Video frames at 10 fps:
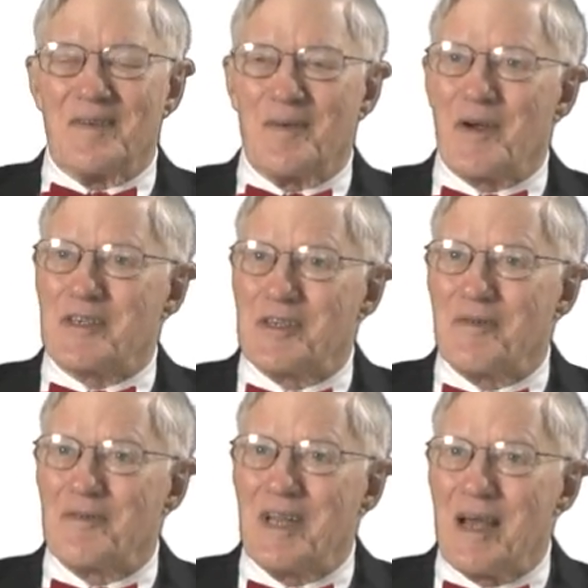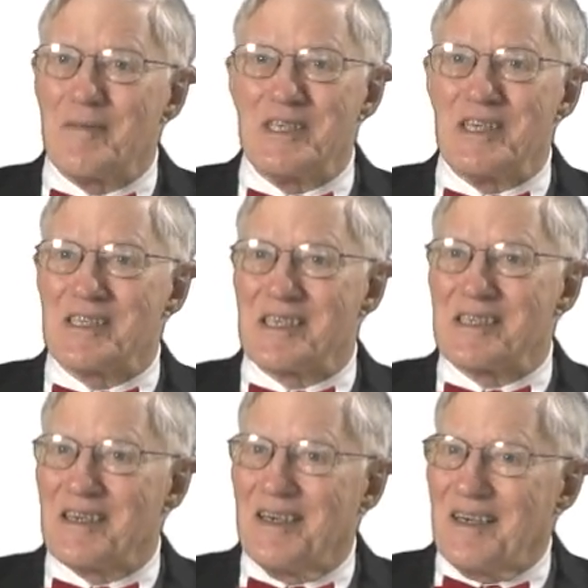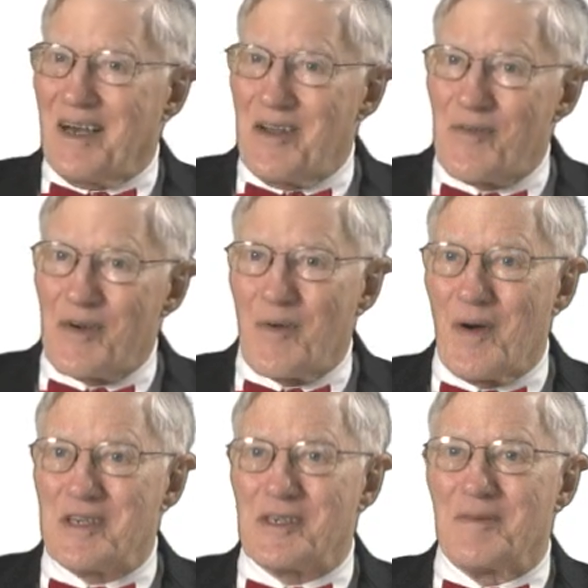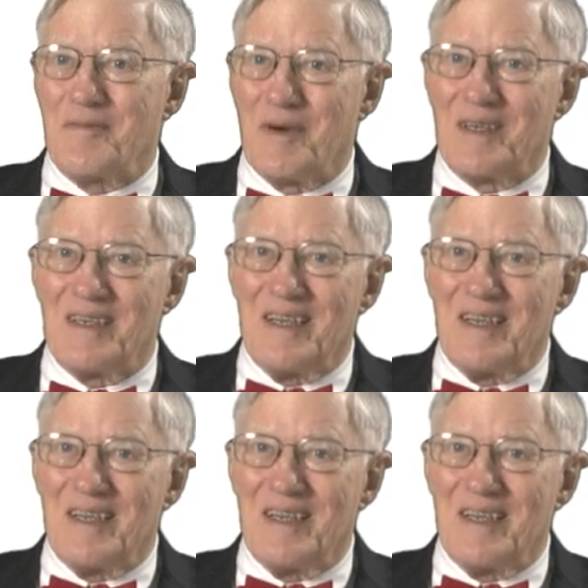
Question of damages is a different question, but